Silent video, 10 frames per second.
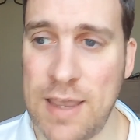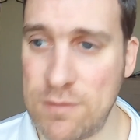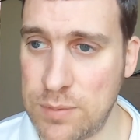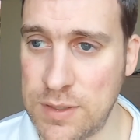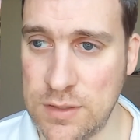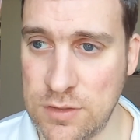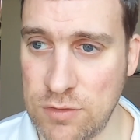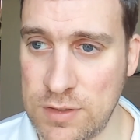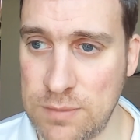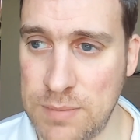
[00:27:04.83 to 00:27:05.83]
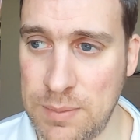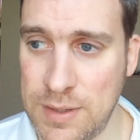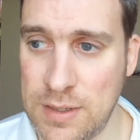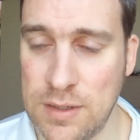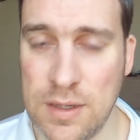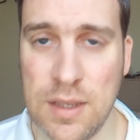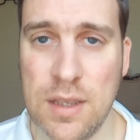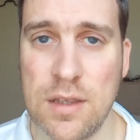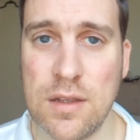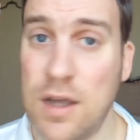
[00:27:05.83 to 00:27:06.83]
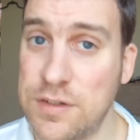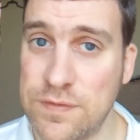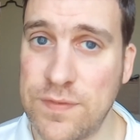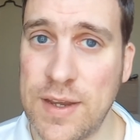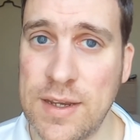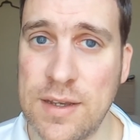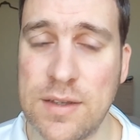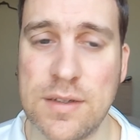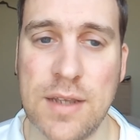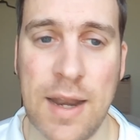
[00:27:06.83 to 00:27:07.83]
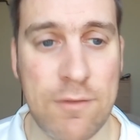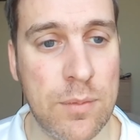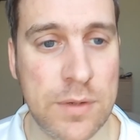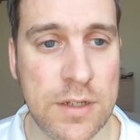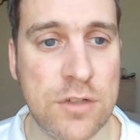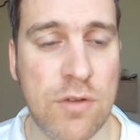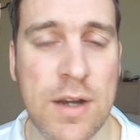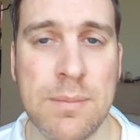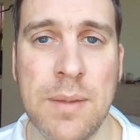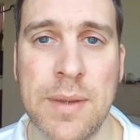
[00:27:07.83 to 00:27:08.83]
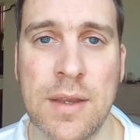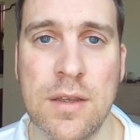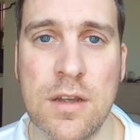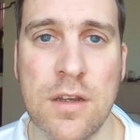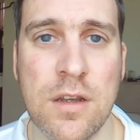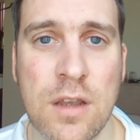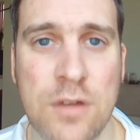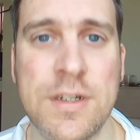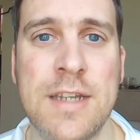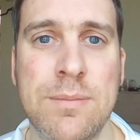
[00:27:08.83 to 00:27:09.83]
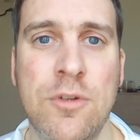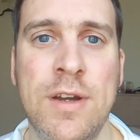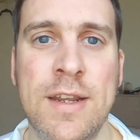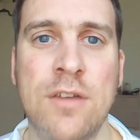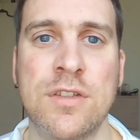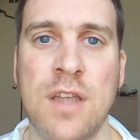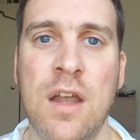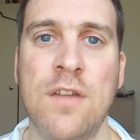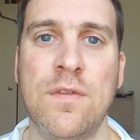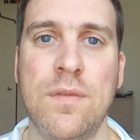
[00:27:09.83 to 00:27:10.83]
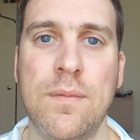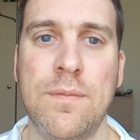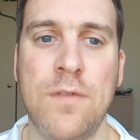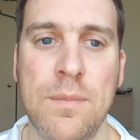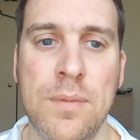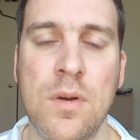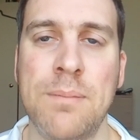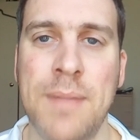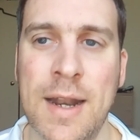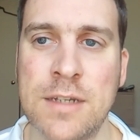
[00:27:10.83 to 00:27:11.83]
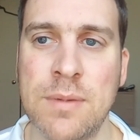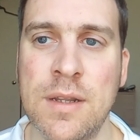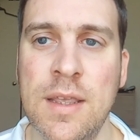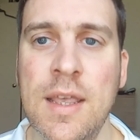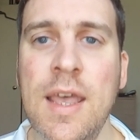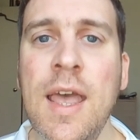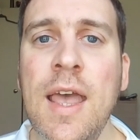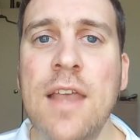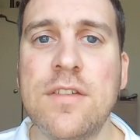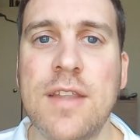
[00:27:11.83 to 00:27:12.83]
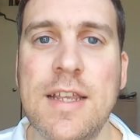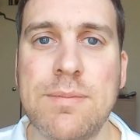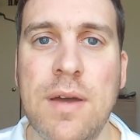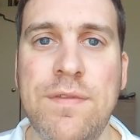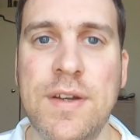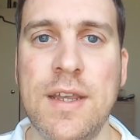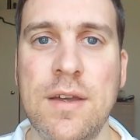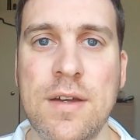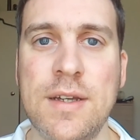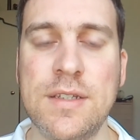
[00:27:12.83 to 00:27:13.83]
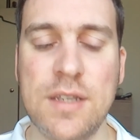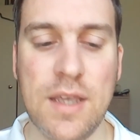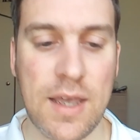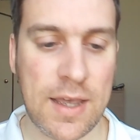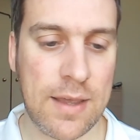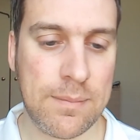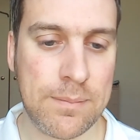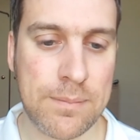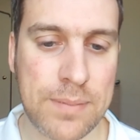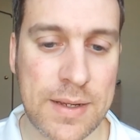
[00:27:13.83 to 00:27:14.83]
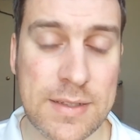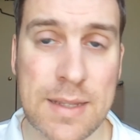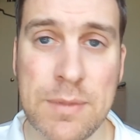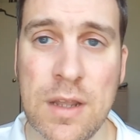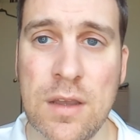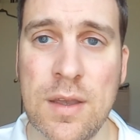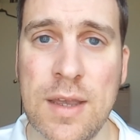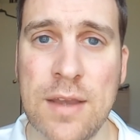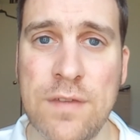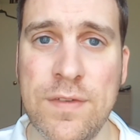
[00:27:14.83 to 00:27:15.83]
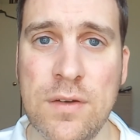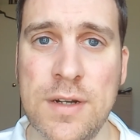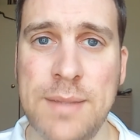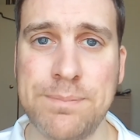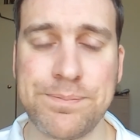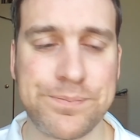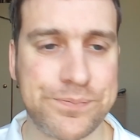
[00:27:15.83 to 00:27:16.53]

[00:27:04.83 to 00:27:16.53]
Everybody's tried to mimic Arsene Wenger, and everyone is trying to mimic Jose Mourinho's style of football and management. So there's my video, guys. Please let me know how you feel on it.